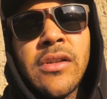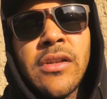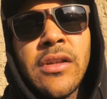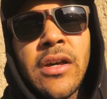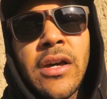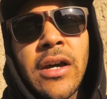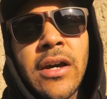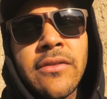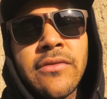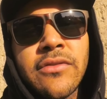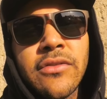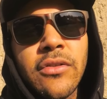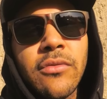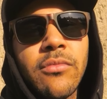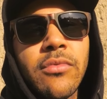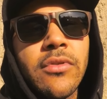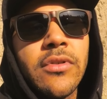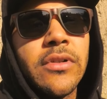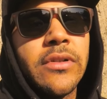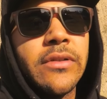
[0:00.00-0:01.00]

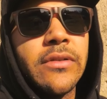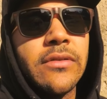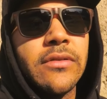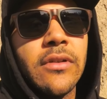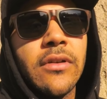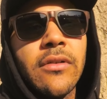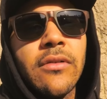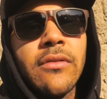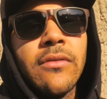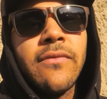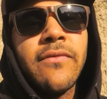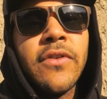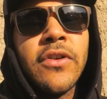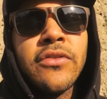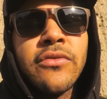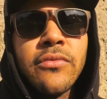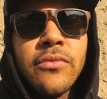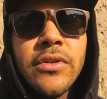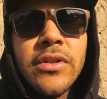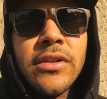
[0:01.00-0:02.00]
snowboards. So
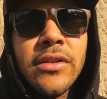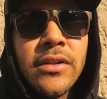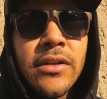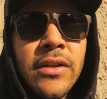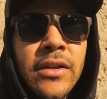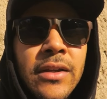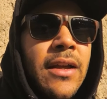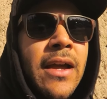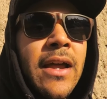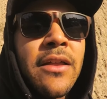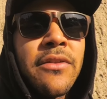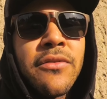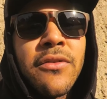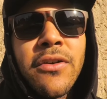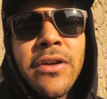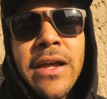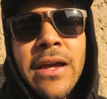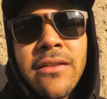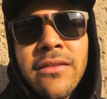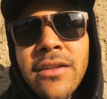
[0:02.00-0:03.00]
first one, gotta throw
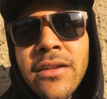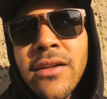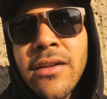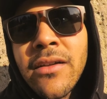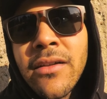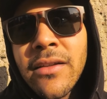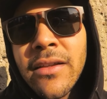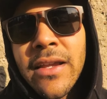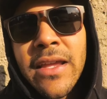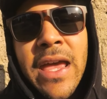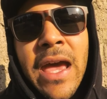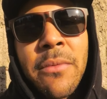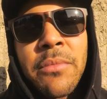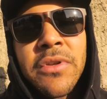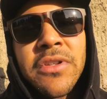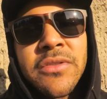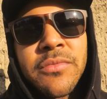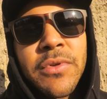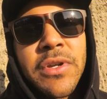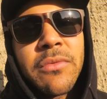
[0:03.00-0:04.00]
it out there,
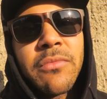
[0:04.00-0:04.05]
Capita Spring